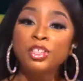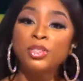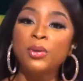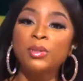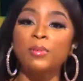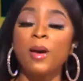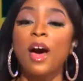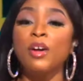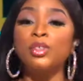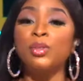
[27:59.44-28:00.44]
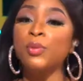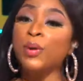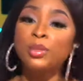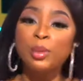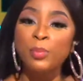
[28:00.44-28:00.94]
she told us about how to look
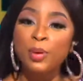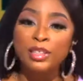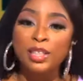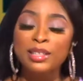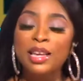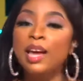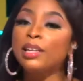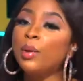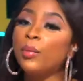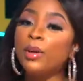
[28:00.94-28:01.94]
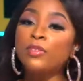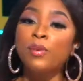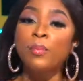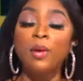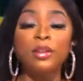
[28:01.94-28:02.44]
great on a budget. Then we went
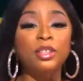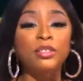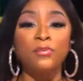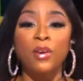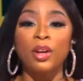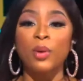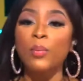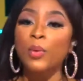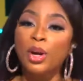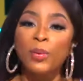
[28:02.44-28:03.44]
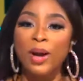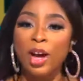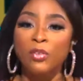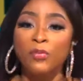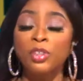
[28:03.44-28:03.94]
from Monday to Friday workwear
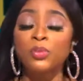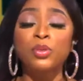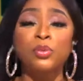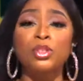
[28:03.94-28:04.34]
outfits, which was